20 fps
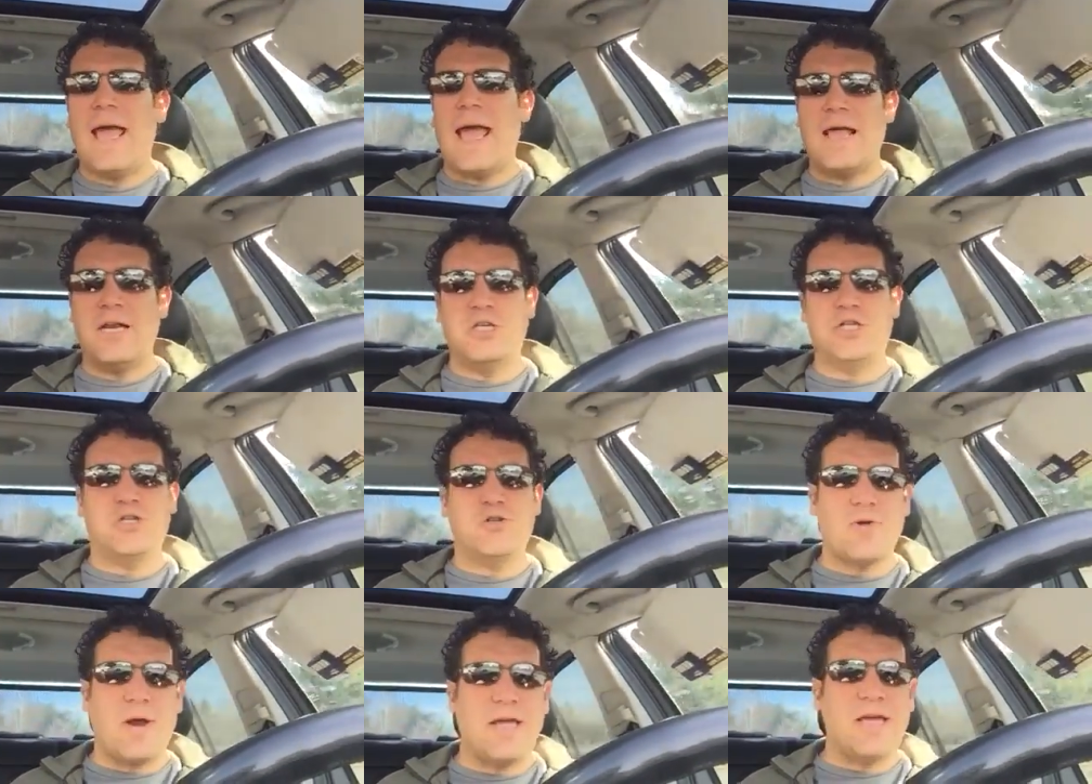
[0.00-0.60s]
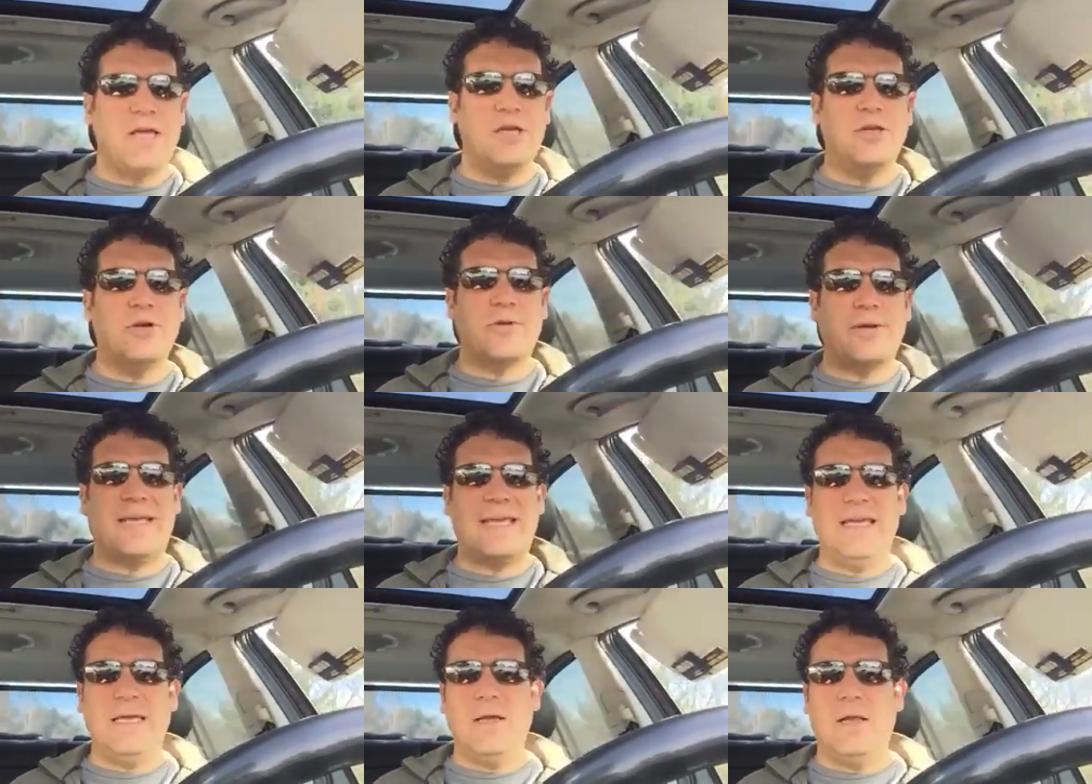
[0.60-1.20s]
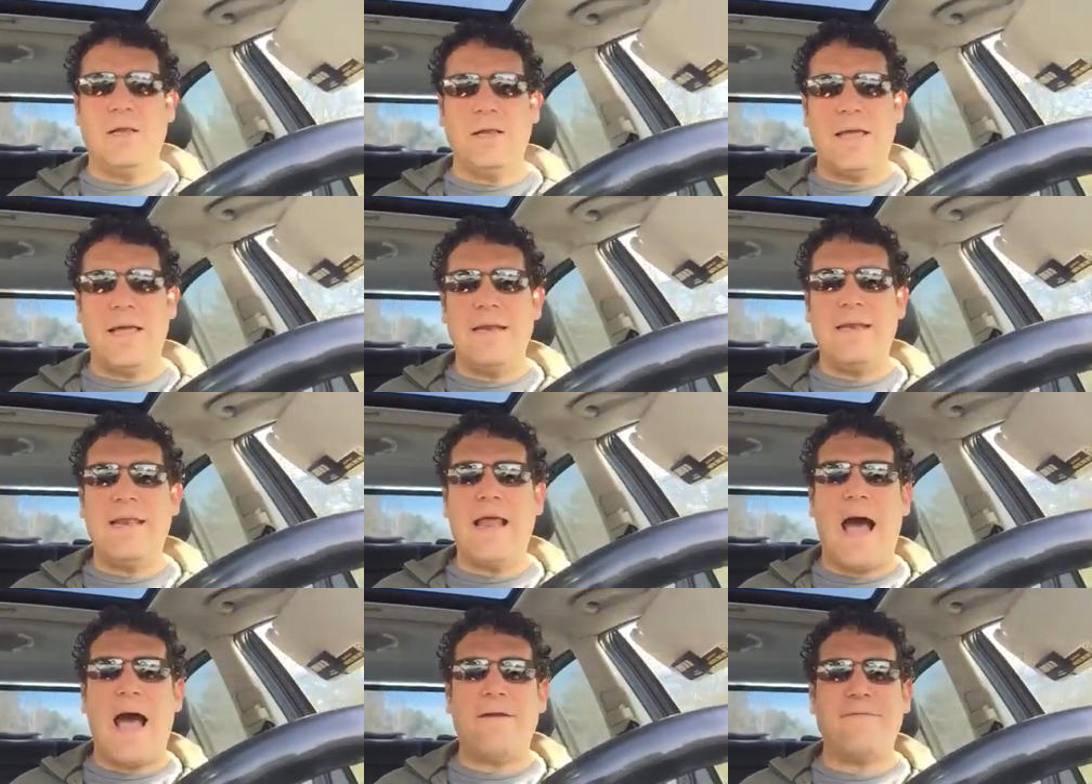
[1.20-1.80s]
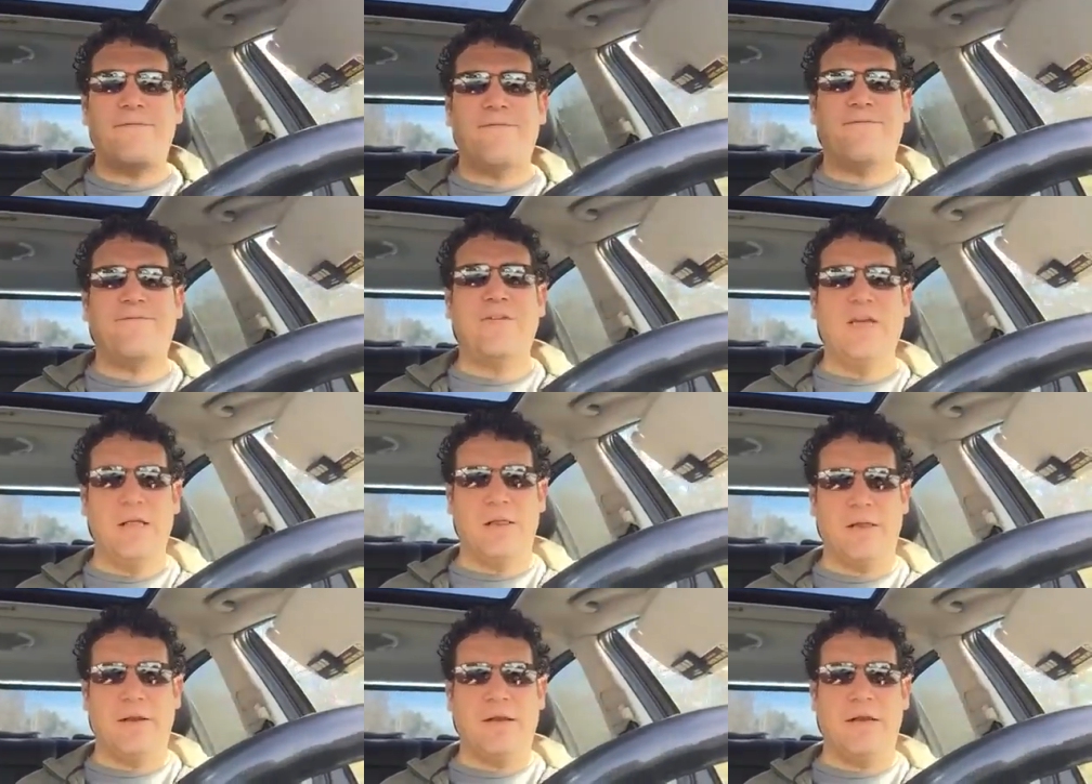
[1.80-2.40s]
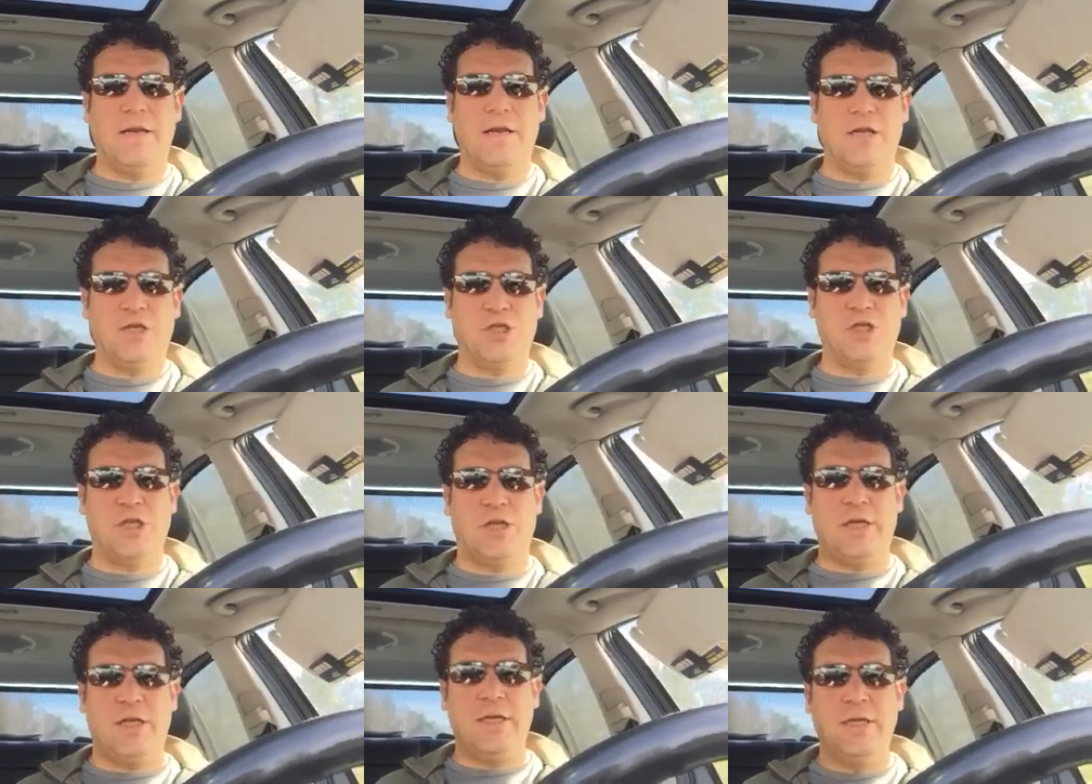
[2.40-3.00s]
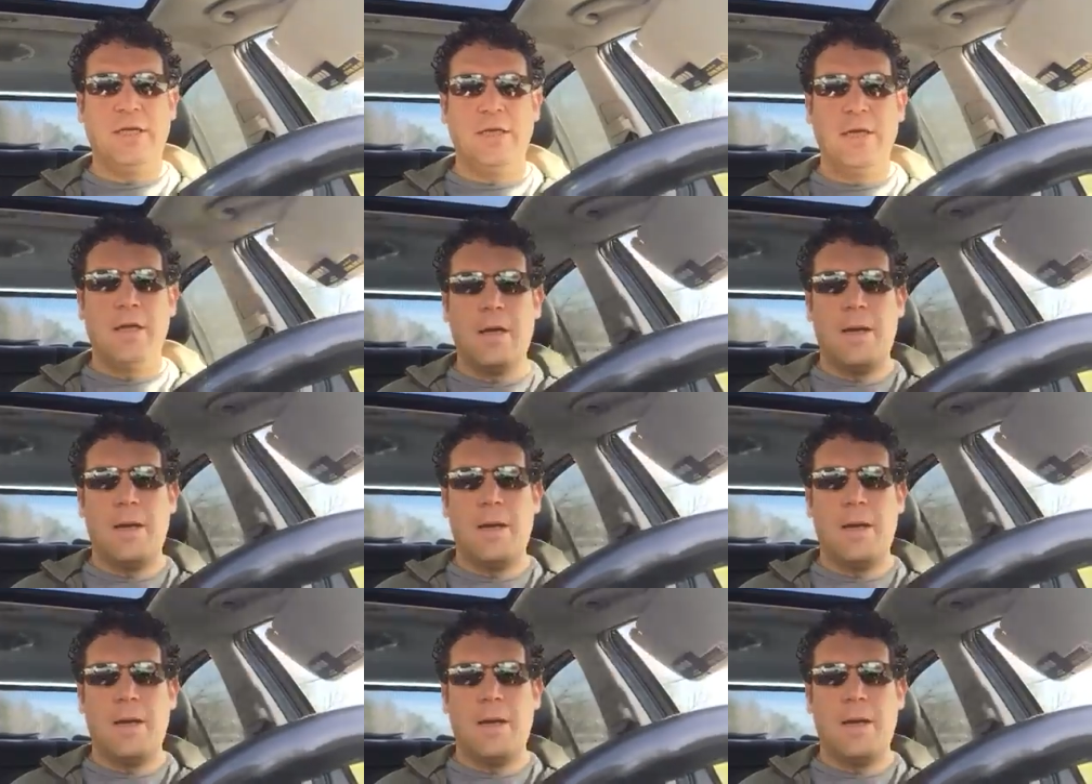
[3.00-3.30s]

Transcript: and strike in your heel and not feel it initially